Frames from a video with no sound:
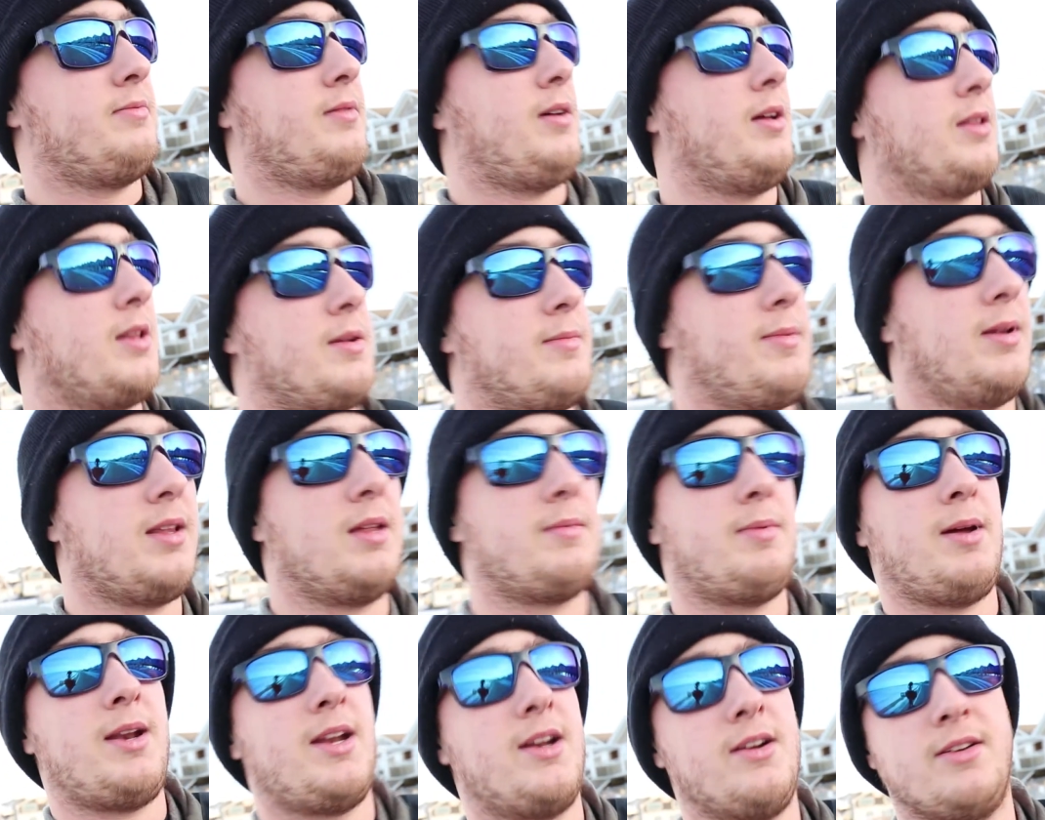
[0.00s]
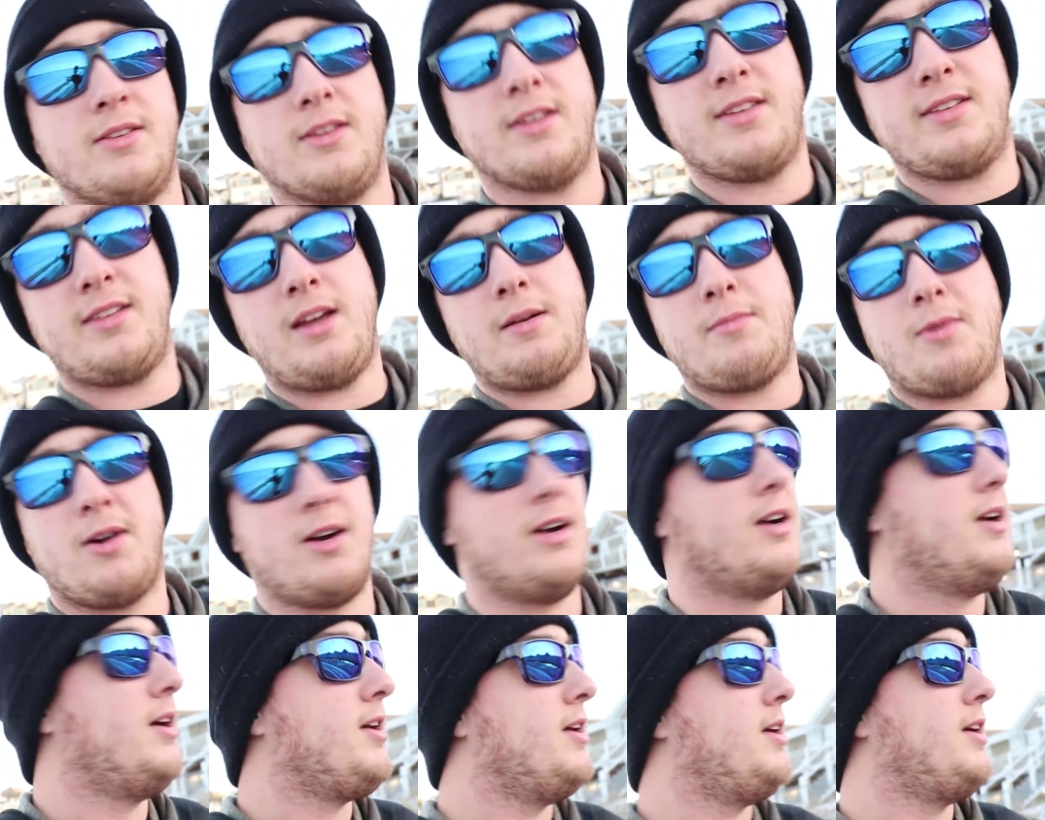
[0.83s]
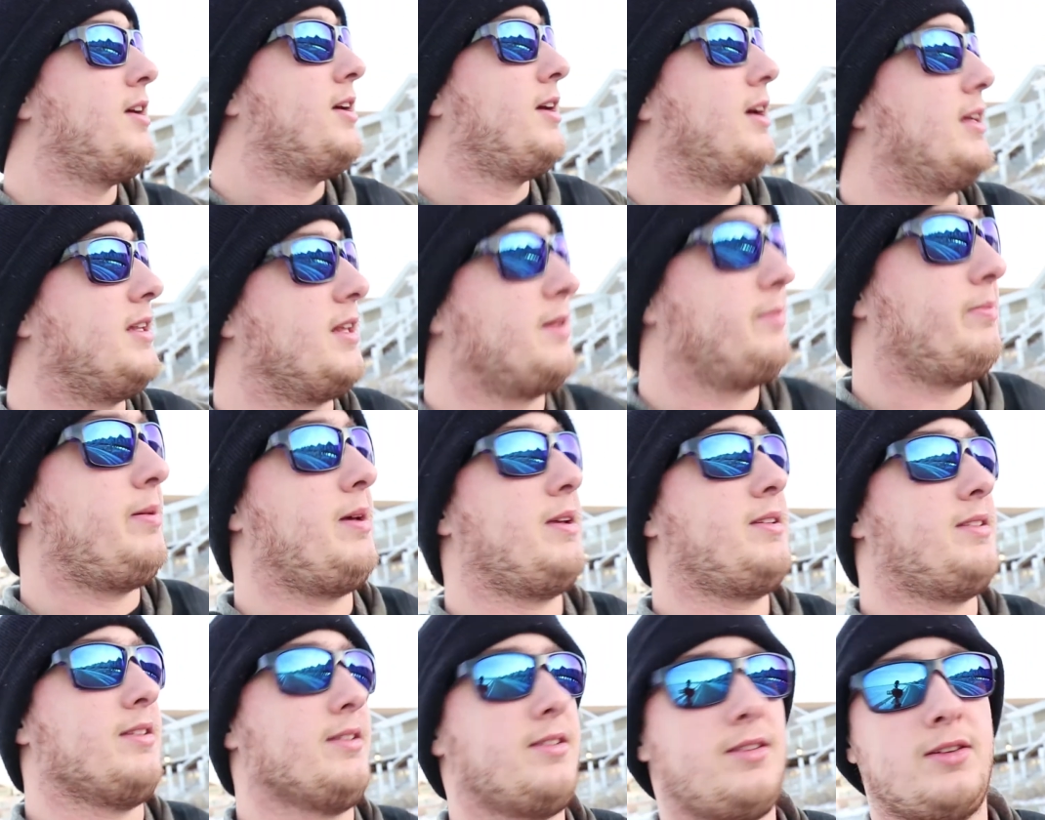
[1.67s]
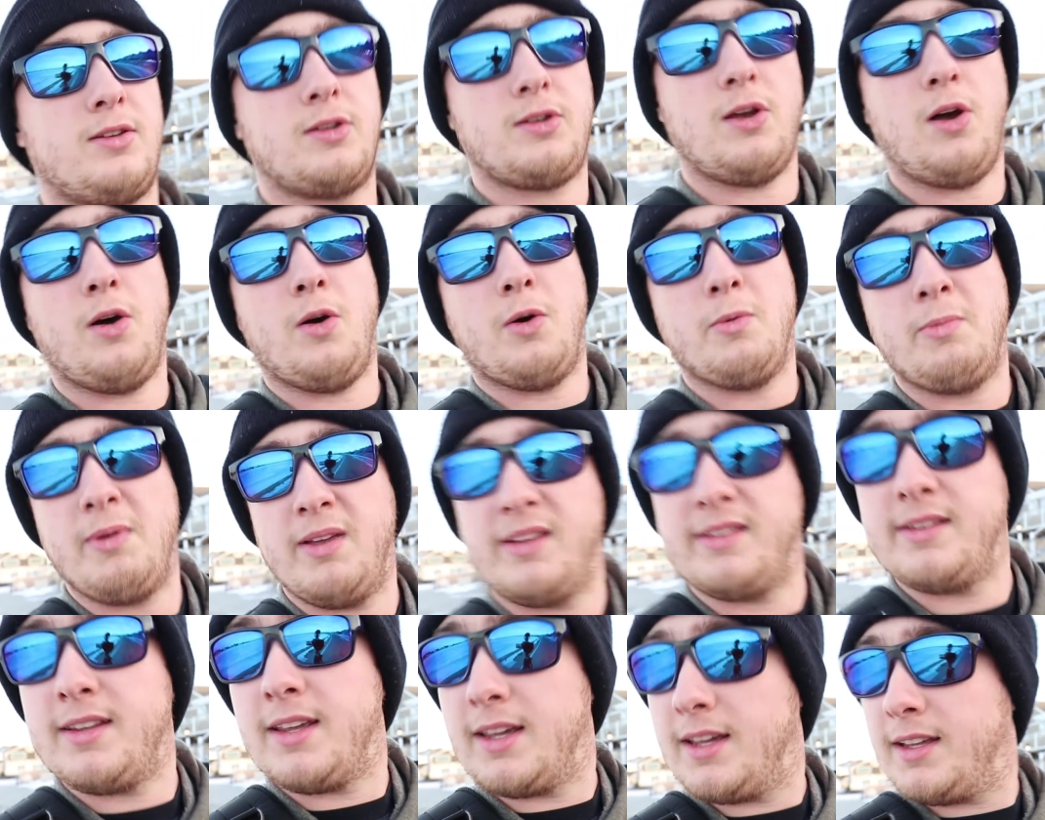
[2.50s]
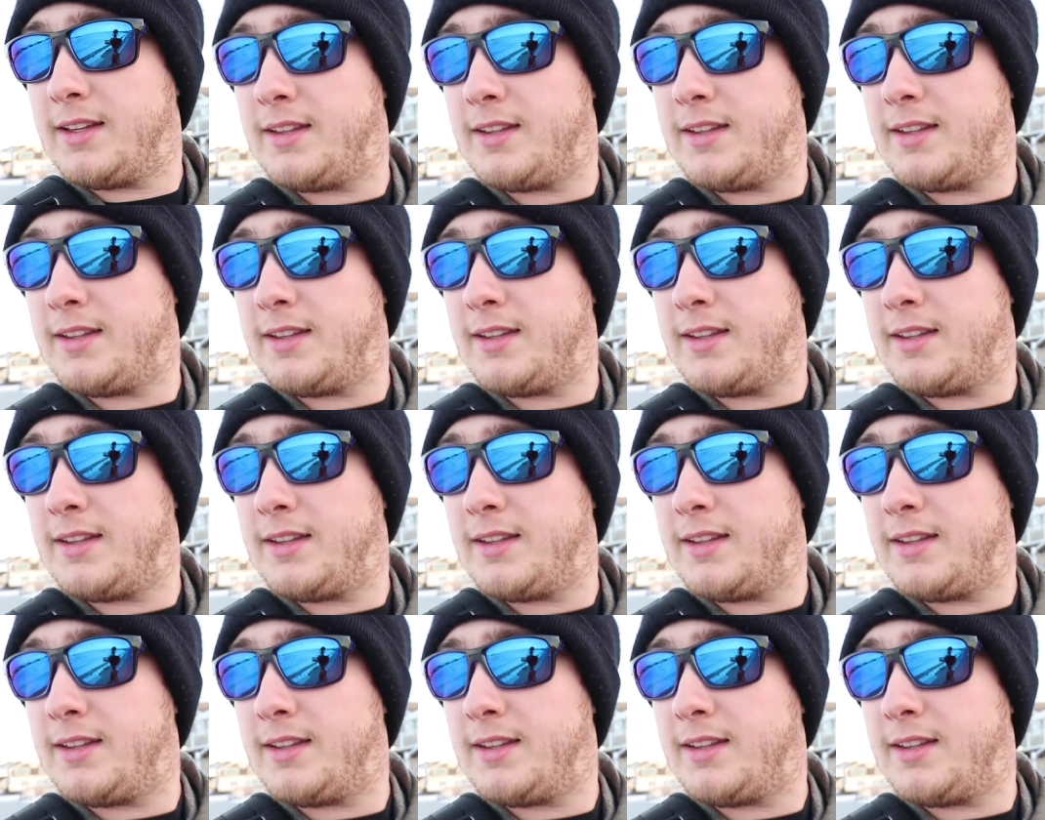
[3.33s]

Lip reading: only really been here in the summer, and this place is so busy.